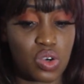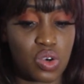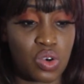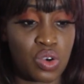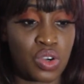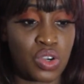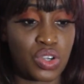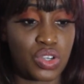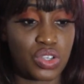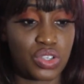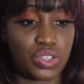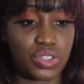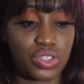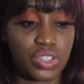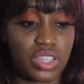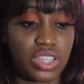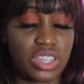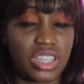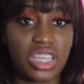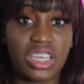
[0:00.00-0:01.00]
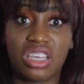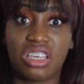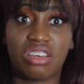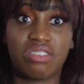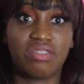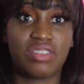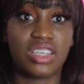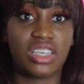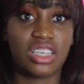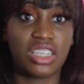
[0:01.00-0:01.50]
or think
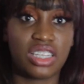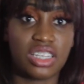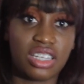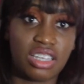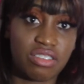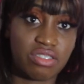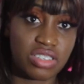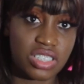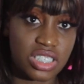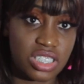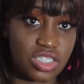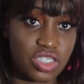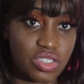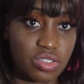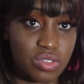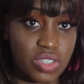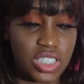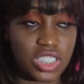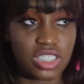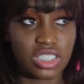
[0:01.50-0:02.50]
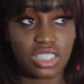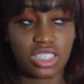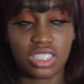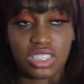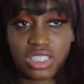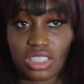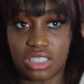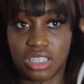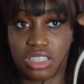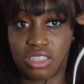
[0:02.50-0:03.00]
of the good in every situation
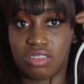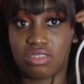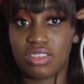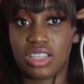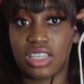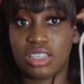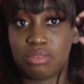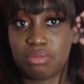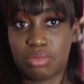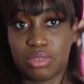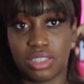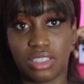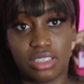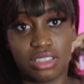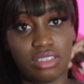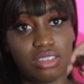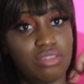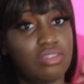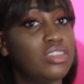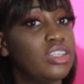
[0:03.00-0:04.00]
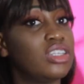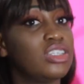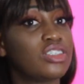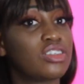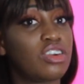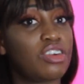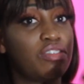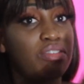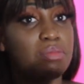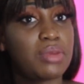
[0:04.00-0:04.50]
instead of, like, feeling
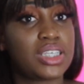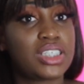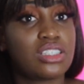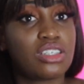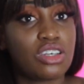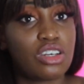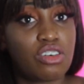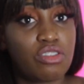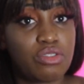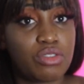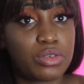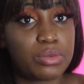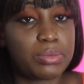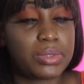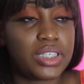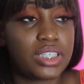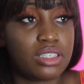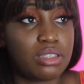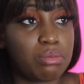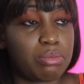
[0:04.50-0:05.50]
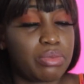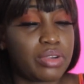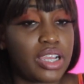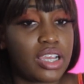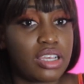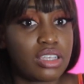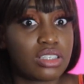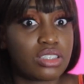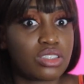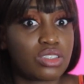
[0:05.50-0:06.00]
sorry for myself or being
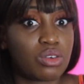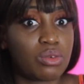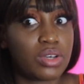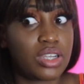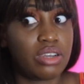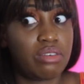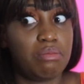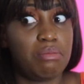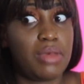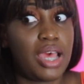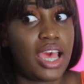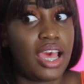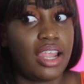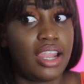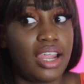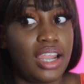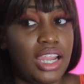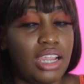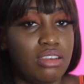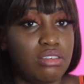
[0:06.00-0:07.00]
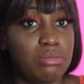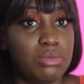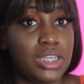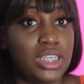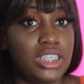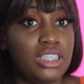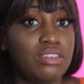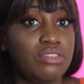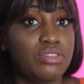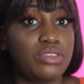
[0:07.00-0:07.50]
depressed or whatever, mad at
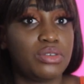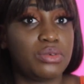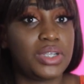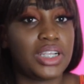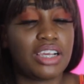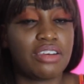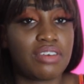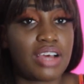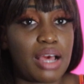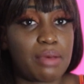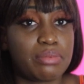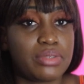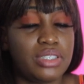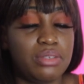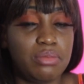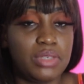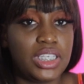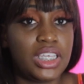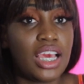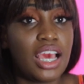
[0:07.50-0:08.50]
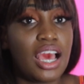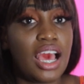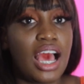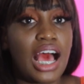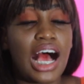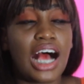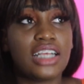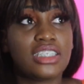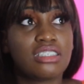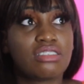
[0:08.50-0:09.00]
everybody for whatever happened to me.
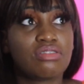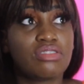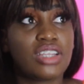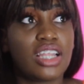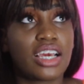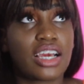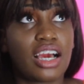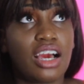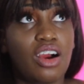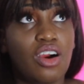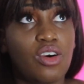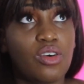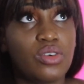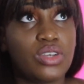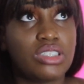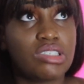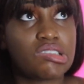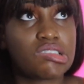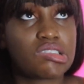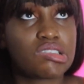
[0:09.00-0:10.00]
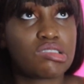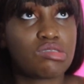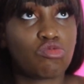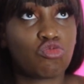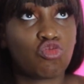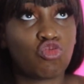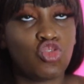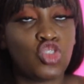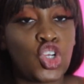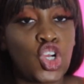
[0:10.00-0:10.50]
I just feel like I always
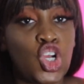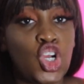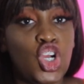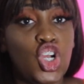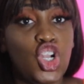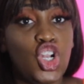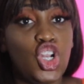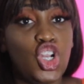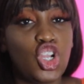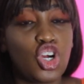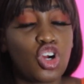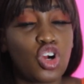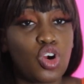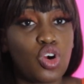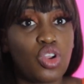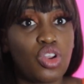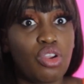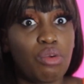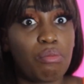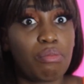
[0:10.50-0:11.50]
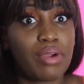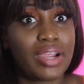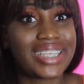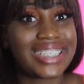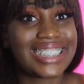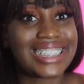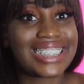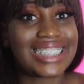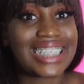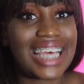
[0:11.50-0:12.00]
look on the
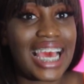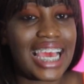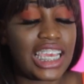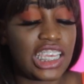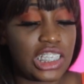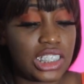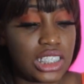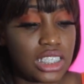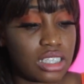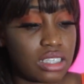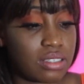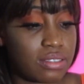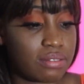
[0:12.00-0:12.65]
bright side.